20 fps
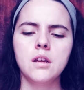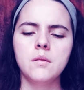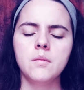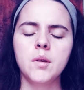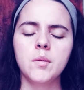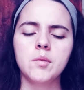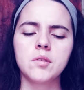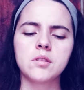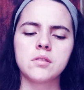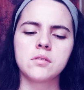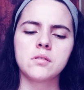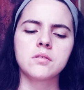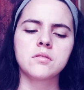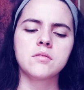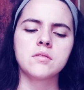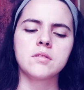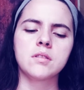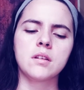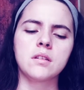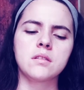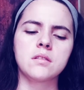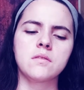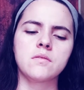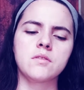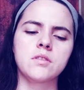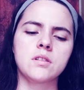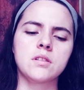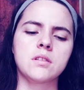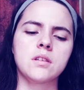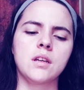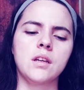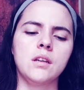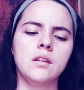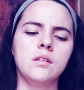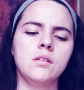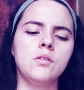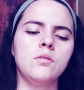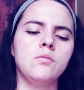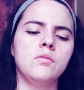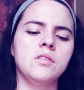Maybe there's also a sense of just like,
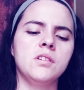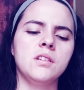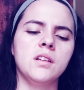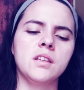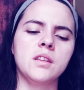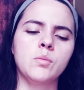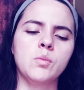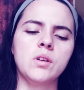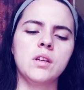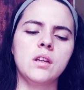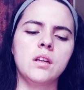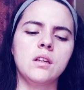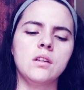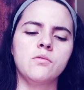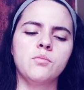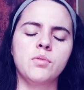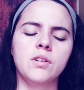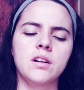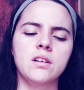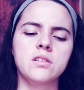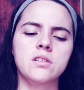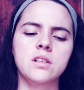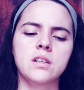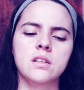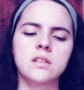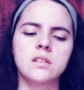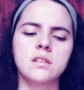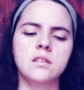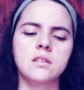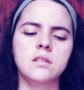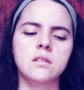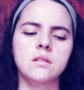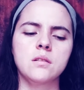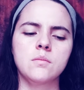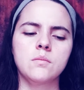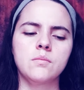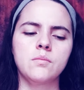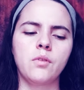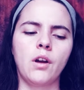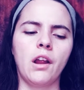you really like the beginning of projects and the
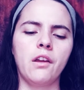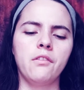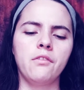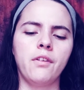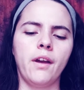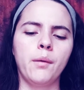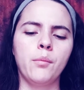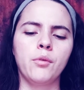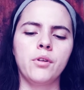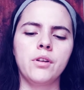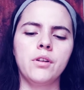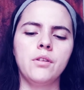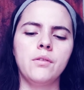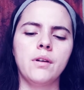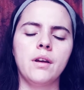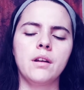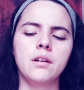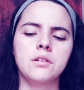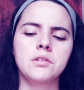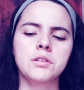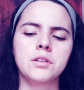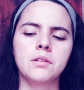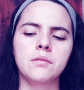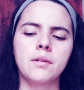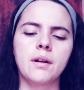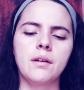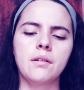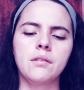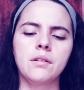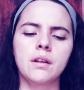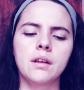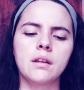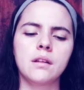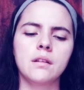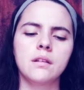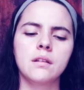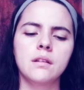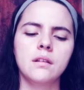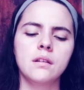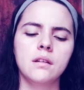bright, vibrant new energy around it.
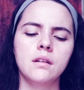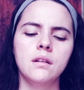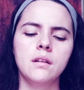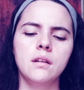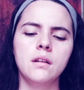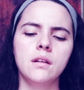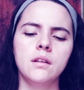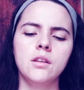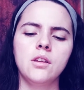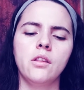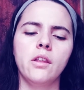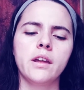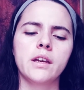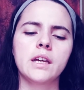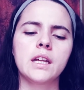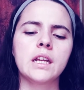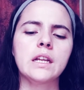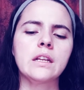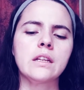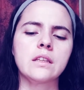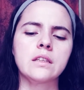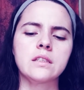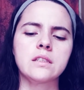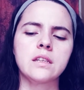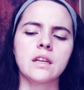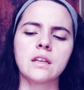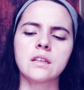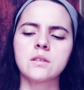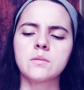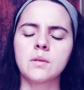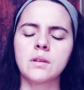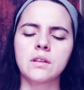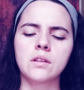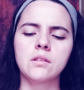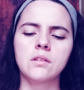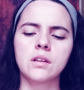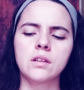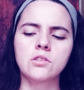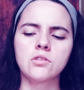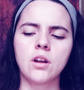You like getting to the 6th, but then
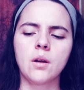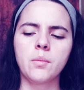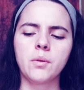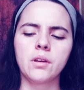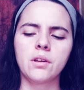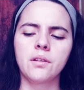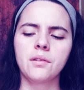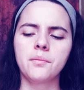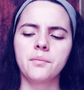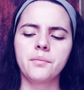you like dropping it.